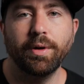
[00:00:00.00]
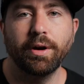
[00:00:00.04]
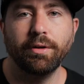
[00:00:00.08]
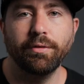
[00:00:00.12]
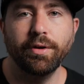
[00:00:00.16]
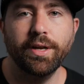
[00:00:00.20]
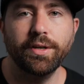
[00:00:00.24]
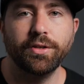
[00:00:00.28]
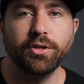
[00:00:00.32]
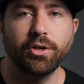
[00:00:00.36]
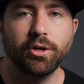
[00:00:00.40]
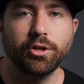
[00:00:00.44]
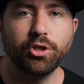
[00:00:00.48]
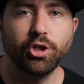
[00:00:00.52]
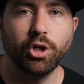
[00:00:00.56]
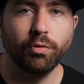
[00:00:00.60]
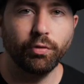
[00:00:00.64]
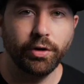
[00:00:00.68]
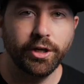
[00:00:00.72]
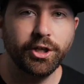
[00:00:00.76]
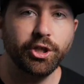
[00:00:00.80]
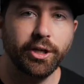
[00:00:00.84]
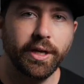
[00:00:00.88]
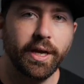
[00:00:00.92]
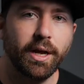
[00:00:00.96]
my research.
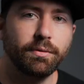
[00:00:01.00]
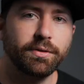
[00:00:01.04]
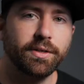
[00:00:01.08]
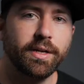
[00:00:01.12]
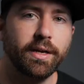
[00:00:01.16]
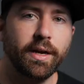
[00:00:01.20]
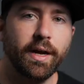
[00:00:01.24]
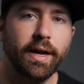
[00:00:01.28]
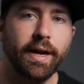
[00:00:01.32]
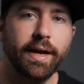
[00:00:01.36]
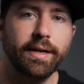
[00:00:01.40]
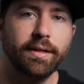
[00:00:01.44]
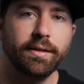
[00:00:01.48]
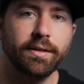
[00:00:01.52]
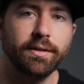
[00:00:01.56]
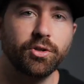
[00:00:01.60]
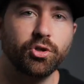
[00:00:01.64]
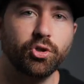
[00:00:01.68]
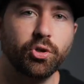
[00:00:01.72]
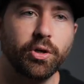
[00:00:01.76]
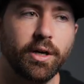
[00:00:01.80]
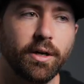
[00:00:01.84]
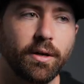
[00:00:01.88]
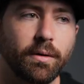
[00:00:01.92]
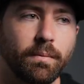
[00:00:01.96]
Originally, I was gonna hike this
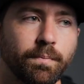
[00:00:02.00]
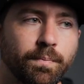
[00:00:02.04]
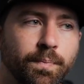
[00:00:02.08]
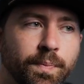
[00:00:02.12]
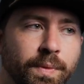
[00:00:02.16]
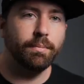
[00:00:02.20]
trail,